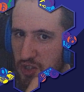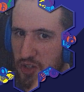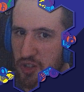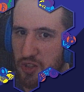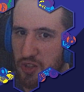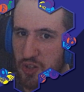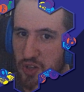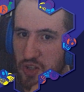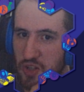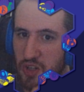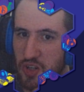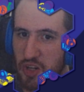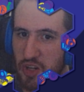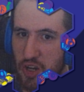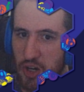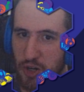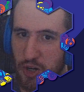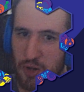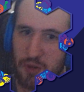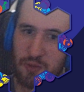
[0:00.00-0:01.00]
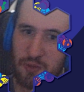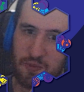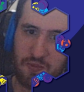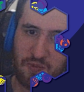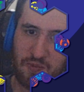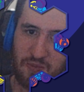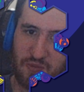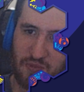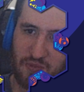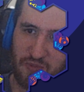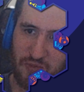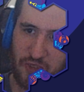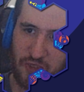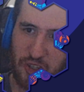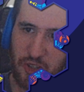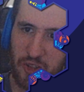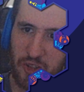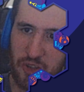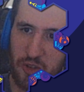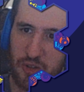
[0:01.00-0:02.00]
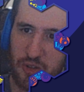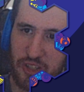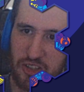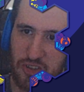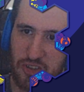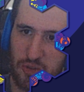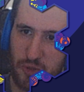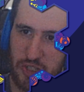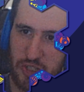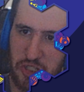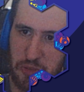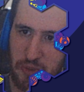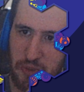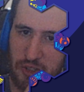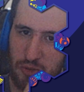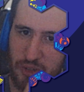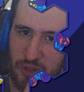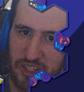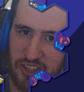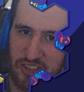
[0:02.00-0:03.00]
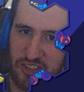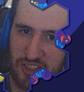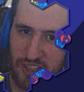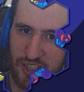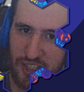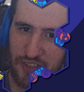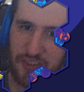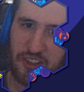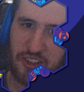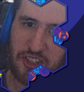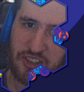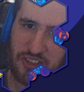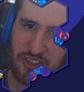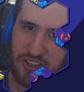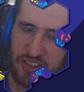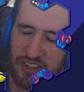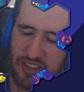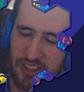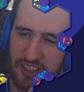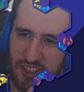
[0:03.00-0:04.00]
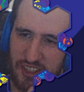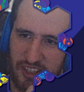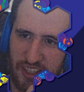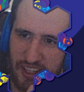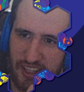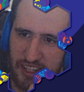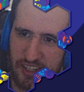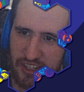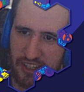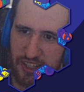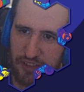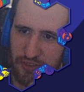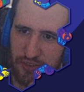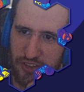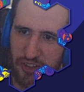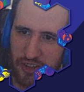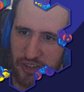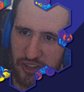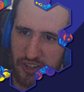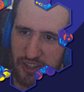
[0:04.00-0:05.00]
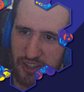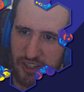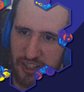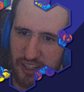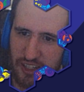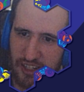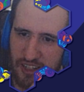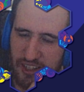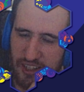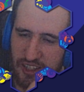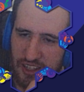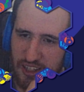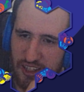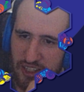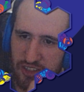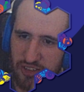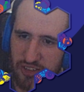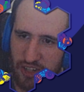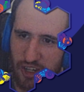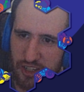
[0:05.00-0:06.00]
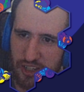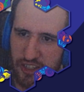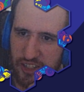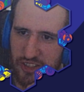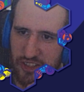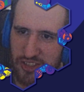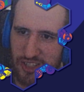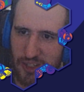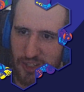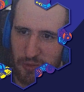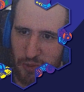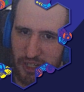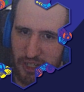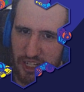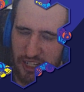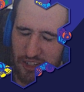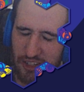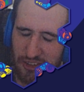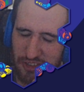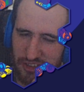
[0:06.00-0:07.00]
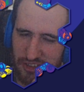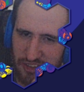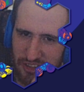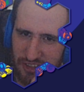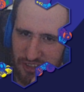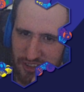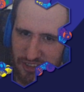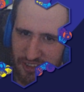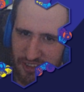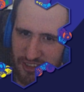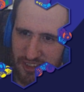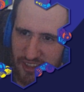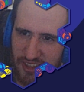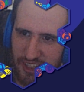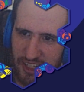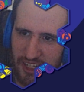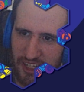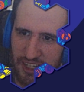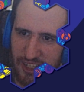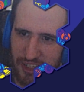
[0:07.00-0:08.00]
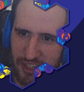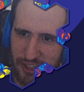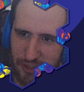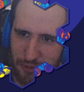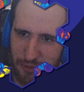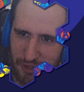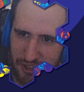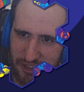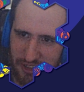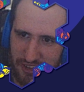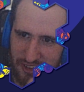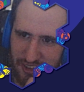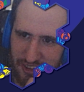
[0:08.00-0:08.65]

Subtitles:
No. You can switch between servers if you're talking to someone else in another one.